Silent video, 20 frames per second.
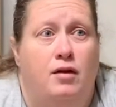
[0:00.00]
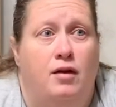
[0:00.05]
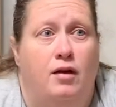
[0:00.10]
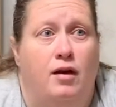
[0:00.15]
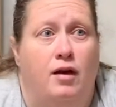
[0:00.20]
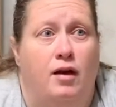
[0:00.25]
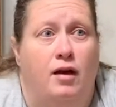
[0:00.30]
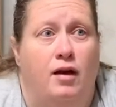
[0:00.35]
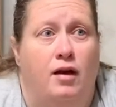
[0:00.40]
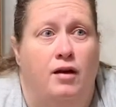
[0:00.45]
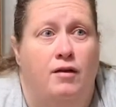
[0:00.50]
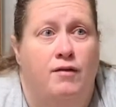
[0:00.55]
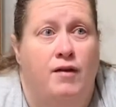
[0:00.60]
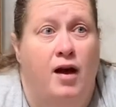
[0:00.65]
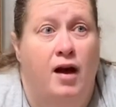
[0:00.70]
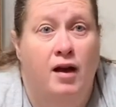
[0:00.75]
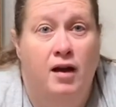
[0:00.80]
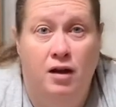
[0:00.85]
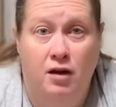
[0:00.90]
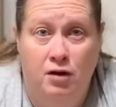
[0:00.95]
If I
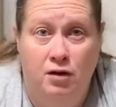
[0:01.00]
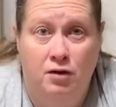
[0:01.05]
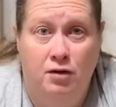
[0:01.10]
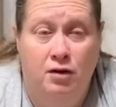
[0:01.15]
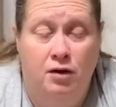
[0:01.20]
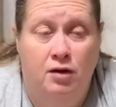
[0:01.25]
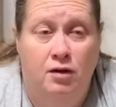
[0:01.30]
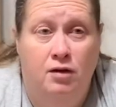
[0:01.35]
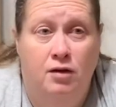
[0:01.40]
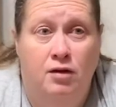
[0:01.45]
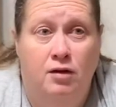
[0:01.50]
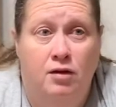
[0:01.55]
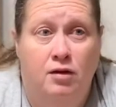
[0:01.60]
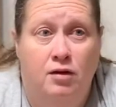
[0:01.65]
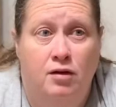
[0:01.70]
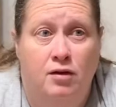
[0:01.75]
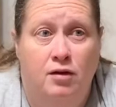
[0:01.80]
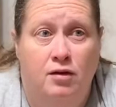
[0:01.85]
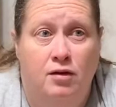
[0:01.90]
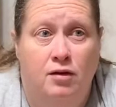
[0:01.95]
can do it,
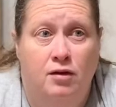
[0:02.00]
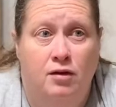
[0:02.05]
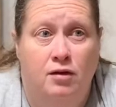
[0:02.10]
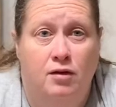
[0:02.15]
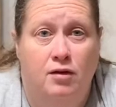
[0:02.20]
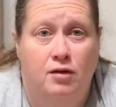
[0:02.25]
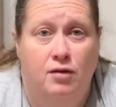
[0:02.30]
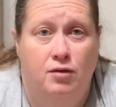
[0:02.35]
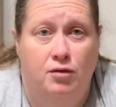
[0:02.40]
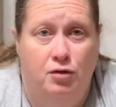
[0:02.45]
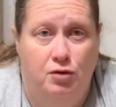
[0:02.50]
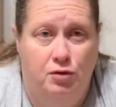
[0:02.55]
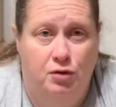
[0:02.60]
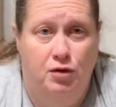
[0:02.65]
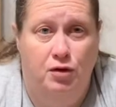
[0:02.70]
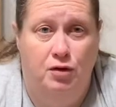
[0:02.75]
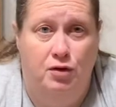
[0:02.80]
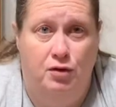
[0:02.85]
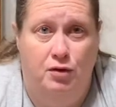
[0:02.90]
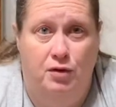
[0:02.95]
you can
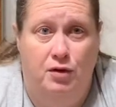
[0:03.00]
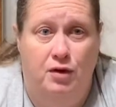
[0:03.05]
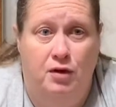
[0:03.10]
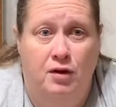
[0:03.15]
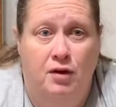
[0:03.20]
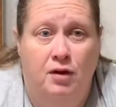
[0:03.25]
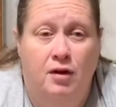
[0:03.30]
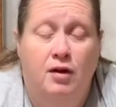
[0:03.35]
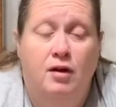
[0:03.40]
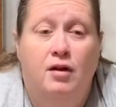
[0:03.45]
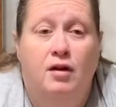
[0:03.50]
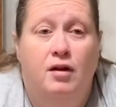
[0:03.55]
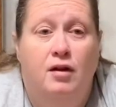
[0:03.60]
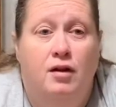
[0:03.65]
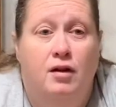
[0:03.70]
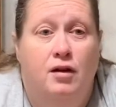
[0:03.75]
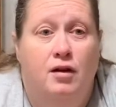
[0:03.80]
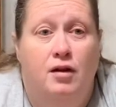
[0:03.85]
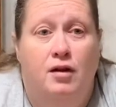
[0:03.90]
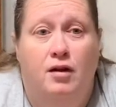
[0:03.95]
do it.
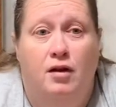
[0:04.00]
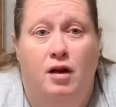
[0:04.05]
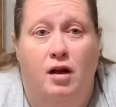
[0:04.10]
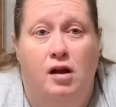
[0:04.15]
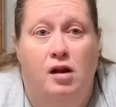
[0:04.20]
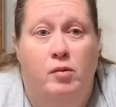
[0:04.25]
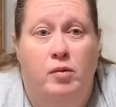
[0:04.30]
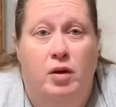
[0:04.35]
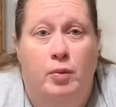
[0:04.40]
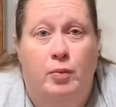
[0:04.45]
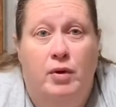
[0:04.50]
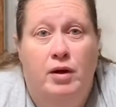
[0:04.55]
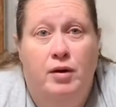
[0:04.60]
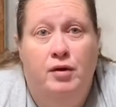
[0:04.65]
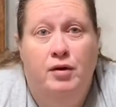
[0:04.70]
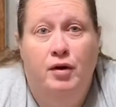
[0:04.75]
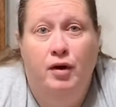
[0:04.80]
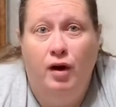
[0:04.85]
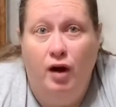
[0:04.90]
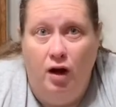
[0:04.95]
And I mean, be
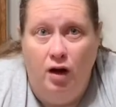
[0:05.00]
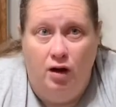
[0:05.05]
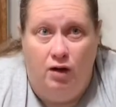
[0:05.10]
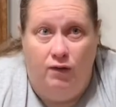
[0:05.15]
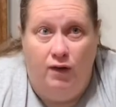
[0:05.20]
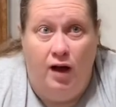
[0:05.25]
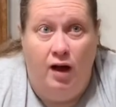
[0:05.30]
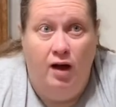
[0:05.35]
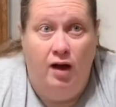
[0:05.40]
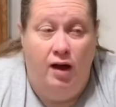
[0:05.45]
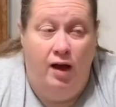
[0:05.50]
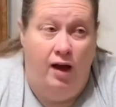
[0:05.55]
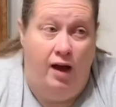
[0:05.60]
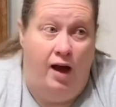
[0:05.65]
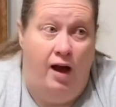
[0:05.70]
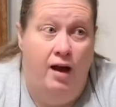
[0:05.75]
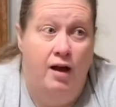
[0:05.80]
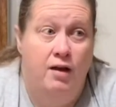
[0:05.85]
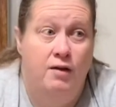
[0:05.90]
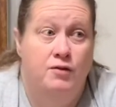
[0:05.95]
creative.
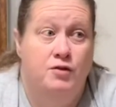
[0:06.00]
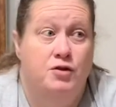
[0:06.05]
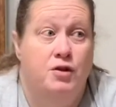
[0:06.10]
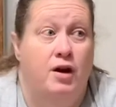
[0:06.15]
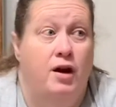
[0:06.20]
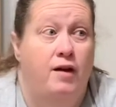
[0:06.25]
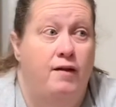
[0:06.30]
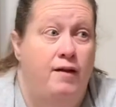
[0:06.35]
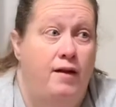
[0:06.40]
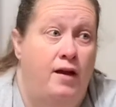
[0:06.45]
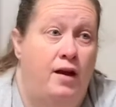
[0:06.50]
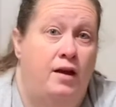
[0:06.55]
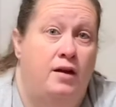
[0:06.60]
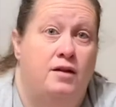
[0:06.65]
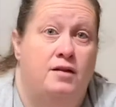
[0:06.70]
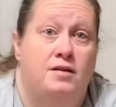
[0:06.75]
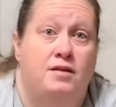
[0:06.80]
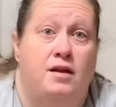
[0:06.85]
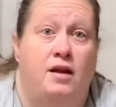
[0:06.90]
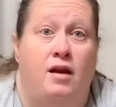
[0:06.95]
I have tried things
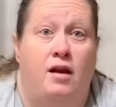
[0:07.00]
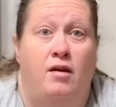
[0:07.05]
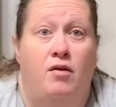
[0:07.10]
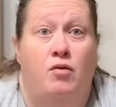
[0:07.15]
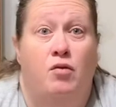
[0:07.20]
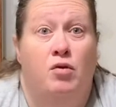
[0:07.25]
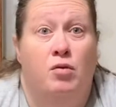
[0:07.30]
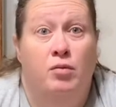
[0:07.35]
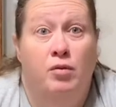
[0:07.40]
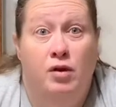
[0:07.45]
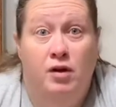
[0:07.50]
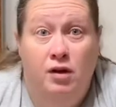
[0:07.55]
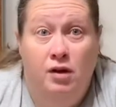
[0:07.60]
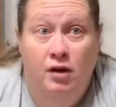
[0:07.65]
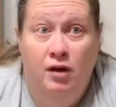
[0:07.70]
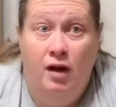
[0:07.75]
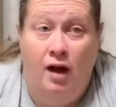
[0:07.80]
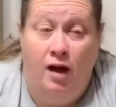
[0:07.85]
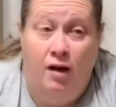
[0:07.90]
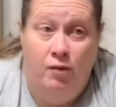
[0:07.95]
that normally
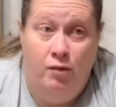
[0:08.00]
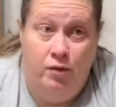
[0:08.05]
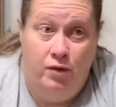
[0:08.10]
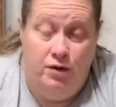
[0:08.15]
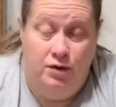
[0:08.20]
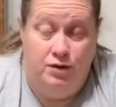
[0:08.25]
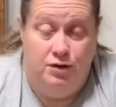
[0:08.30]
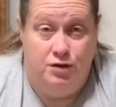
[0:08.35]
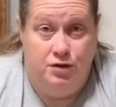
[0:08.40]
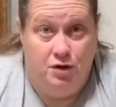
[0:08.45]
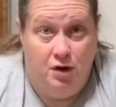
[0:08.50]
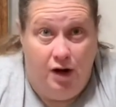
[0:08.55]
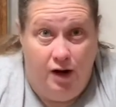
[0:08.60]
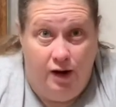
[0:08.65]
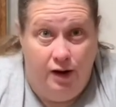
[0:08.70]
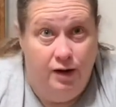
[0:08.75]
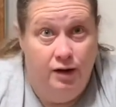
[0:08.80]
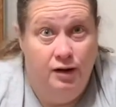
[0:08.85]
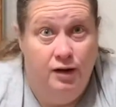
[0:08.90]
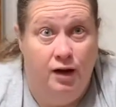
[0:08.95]
I wouldn't try.
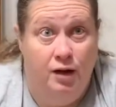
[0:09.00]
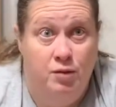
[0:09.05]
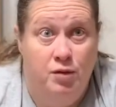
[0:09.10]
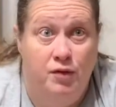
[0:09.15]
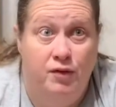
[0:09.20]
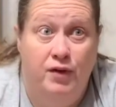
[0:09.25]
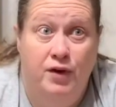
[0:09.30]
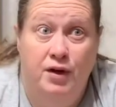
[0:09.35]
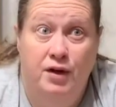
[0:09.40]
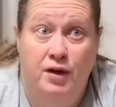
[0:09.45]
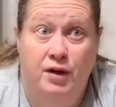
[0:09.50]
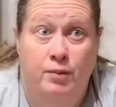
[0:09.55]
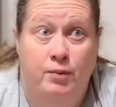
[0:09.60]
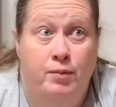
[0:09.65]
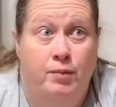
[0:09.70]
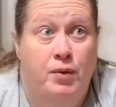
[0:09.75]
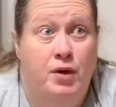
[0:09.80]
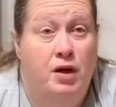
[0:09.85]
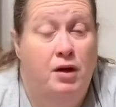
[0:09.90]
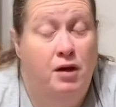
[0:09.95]
I'm a very
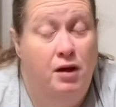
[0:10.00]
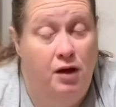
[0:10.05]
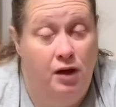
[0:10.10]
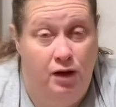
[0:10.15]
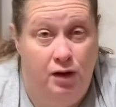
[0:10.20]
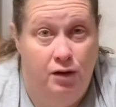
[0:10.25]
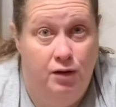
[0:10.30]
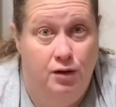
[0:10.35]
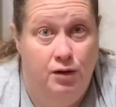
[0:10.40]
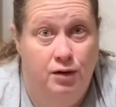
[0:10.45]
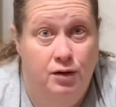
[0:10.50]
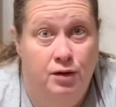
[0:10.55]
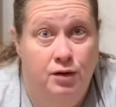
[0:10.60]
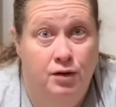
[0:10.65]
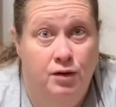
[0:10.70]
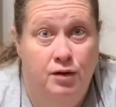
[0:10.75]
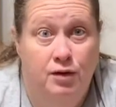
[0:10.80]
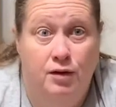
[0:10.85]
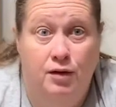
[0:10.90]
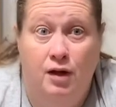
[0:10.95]
picky eater.
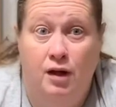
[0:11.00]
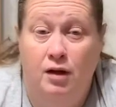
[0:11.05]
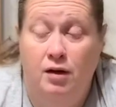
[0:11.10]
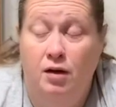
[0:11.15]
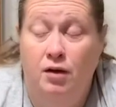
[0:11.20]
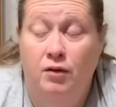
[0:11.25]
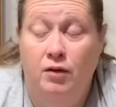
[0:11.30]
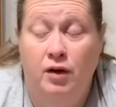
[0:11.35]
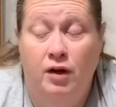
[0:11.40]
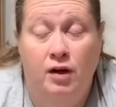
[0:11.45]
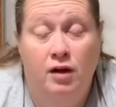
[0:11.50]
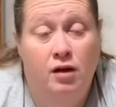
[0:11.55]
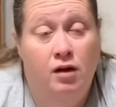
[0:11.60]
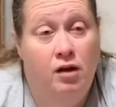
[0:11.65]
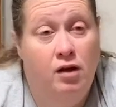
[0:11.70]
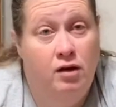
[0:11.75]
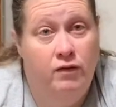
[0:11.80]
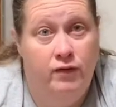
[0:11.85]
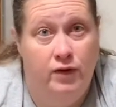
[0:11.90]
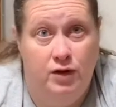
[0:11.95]
I don't eat a lot
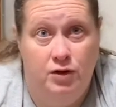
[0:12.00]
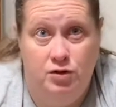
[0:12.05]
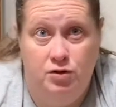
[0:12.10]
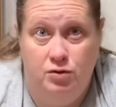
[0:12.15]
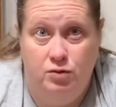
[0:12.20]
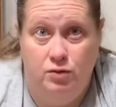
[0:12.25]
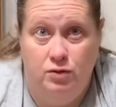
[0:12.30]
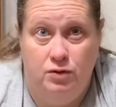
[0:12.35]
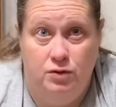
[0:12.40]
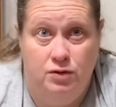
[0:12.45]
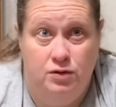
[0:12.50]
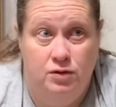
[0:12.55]
of vegetables.